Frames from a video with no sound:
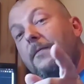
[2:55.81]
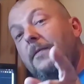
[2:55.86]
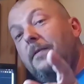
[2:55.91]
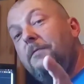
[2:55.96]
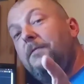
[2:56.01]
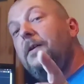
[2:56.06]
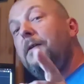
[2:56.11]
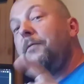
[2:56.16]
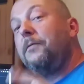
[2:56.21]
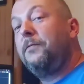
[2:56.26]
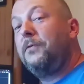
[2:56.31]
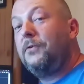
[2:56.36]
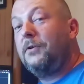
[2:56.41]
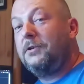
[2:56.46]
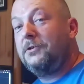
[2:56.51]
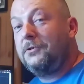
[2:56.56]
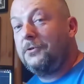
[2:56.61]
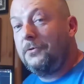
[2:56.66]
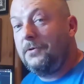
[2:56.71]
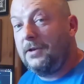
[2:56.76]
in fact, before I
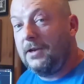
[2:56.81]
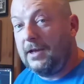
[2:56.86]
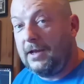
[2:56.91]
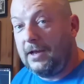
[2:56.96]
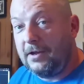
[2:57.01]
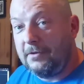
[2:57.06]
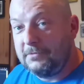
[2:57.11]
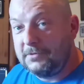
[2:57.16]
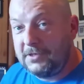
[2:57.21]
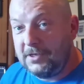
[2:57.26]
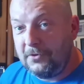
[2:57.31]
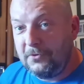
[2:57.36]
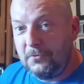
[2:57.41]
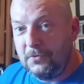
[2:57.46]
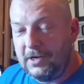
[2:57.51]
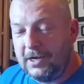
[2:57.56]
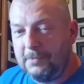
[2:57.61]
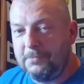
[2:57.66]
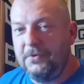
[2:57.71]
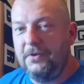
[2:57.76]
show you that, I will tell you
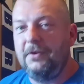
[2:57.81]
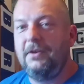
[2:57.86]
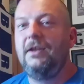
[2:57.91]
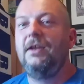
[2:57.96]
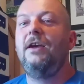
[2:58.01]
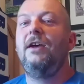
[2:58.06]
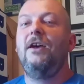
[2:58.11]
what happened.